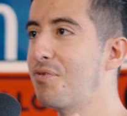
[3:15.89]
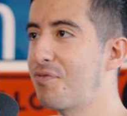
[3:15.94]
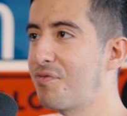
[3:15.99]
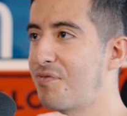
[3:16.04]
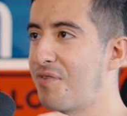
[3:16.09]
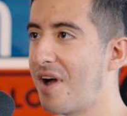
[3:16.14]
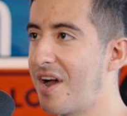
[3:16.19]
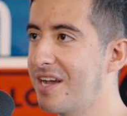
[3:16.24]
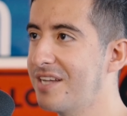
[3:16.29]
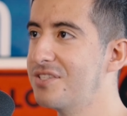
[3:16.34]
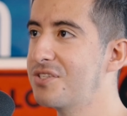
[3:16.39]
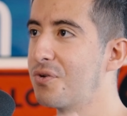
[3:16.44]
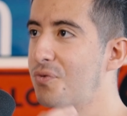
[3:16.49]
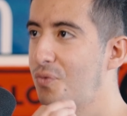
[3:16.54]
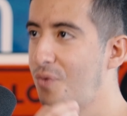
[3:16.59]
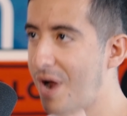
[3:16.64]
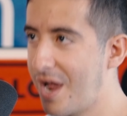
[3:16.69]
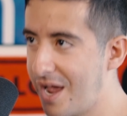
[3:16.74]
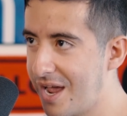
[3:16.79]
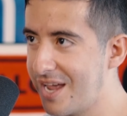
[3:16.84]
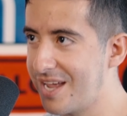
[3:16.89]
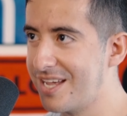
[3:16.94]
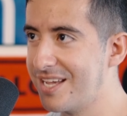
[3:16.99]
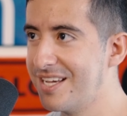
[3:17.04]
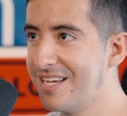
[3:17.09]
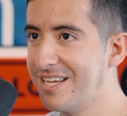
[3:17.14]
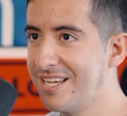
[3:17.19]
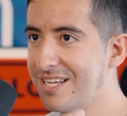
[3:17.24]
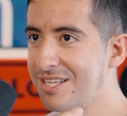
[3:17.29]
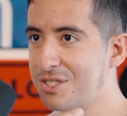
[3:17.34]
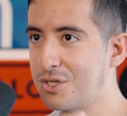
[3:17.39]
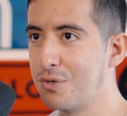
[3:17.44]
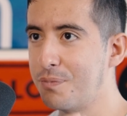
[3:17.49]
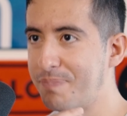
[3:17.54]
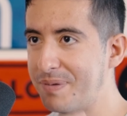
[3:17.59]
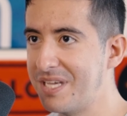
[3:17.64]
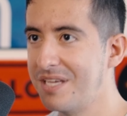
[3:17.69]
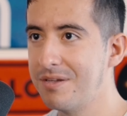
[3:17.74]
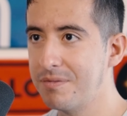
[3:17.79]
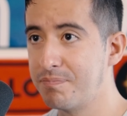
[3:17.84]
finds a way to
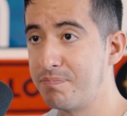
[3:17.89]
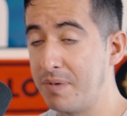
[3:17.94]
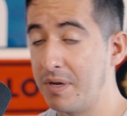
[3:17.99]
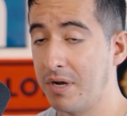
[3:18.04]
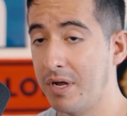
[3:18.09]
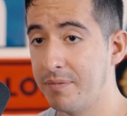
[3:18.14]
be